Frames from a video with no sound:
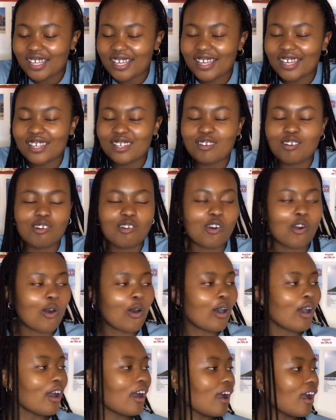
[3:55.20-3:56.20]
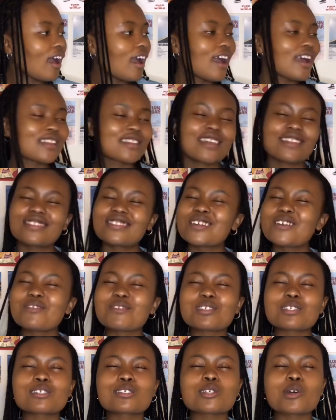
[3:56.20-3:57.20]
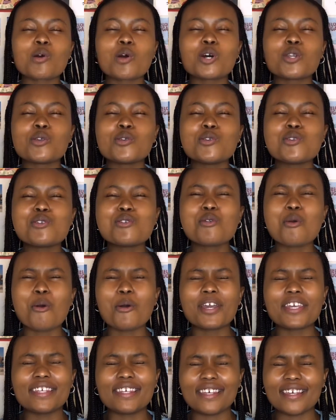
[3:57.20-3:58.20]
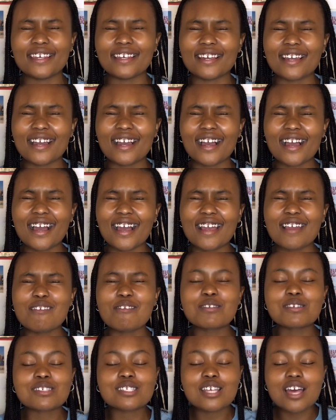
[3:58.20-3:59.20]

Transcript: yo, that thing was so annoying. It was